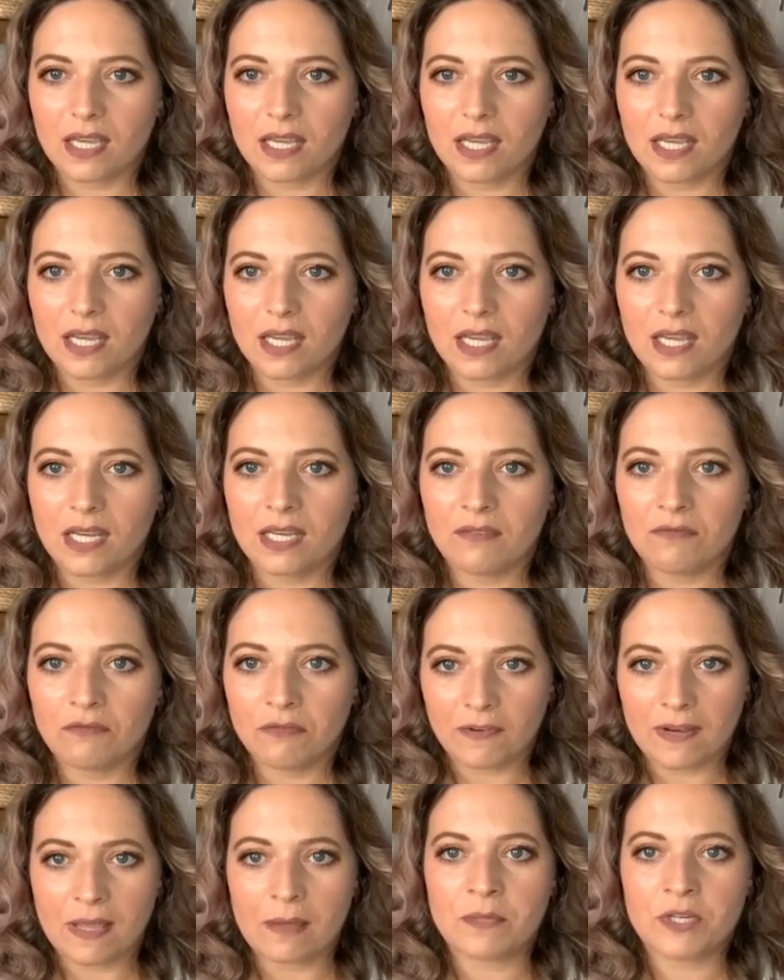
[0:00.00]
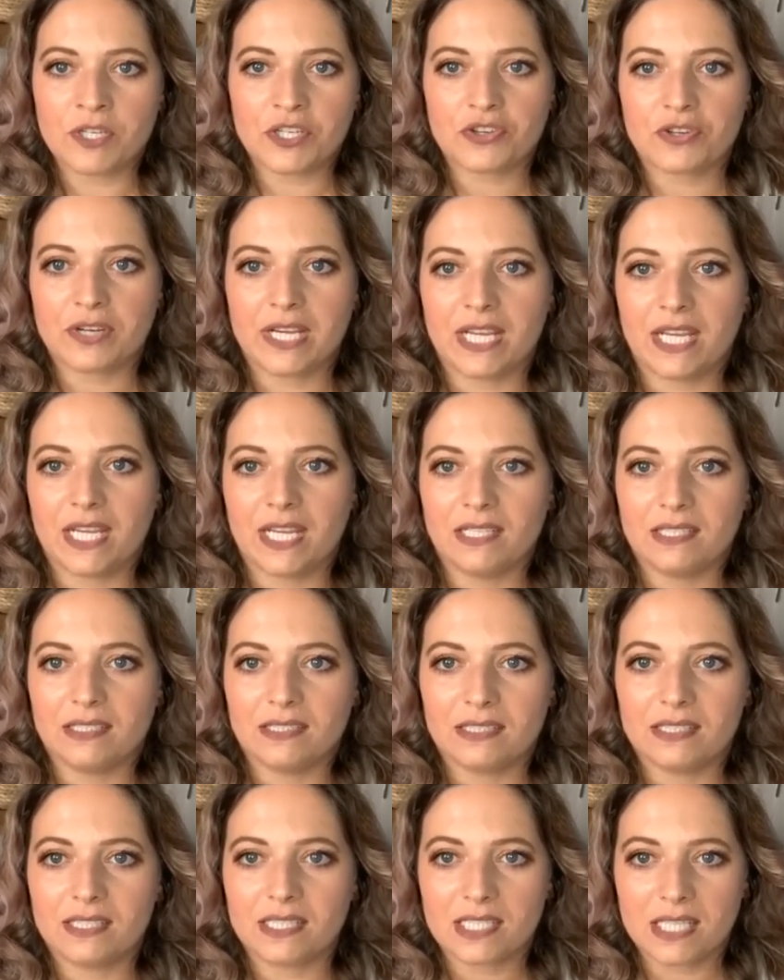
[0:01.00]
an inflammatory
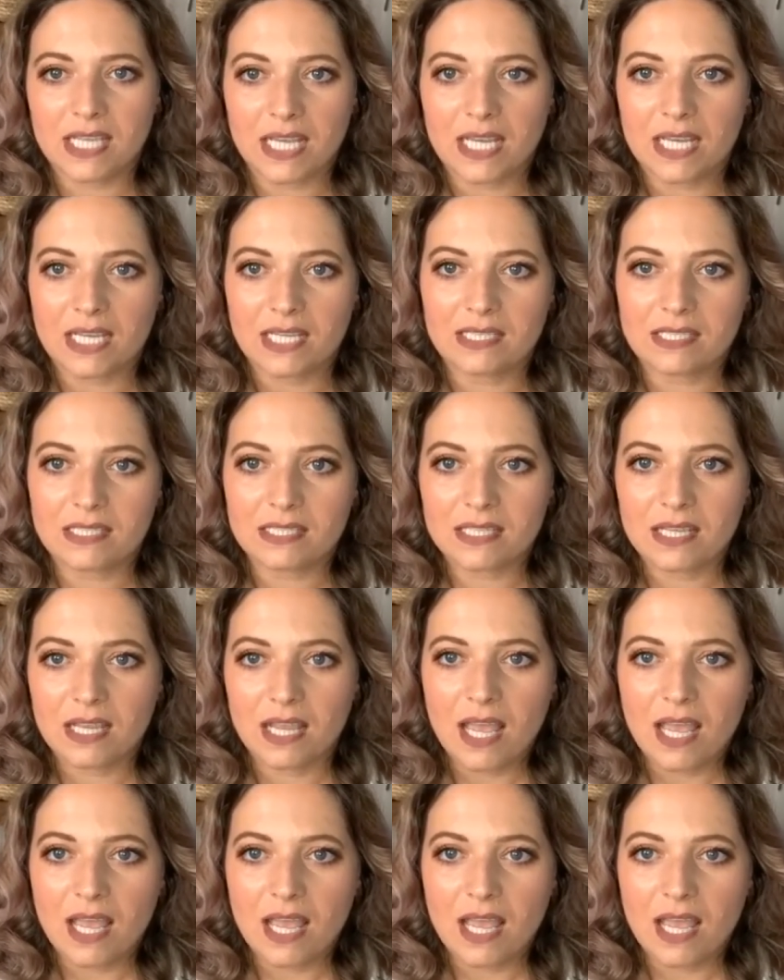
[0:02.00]
disease,